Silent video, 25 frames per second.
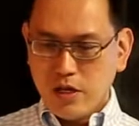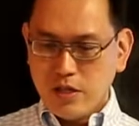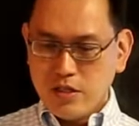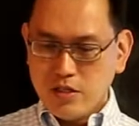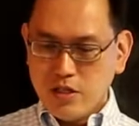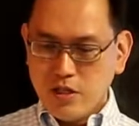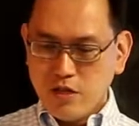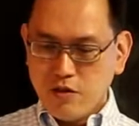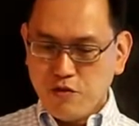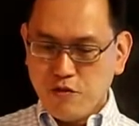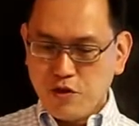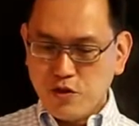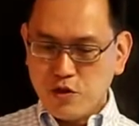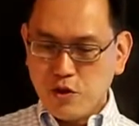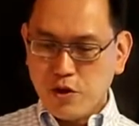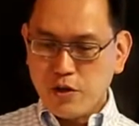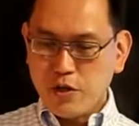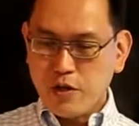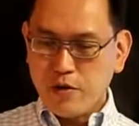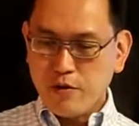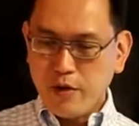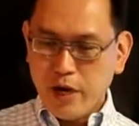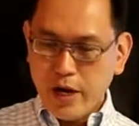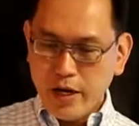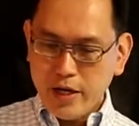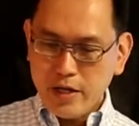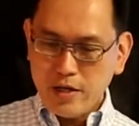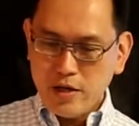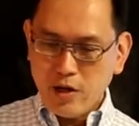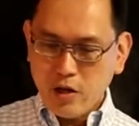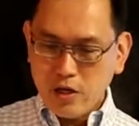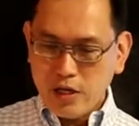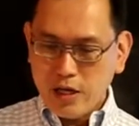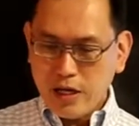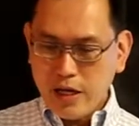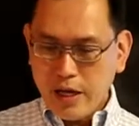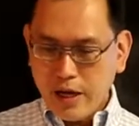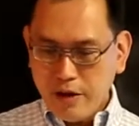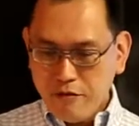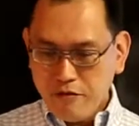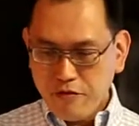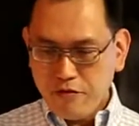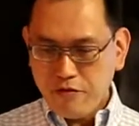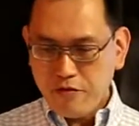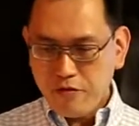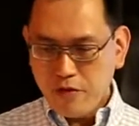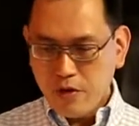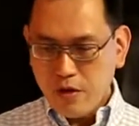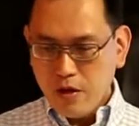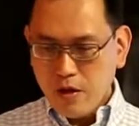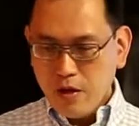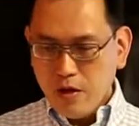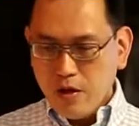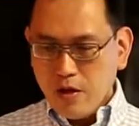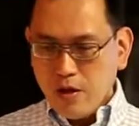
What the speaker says: You can see the photo on the right, on the left.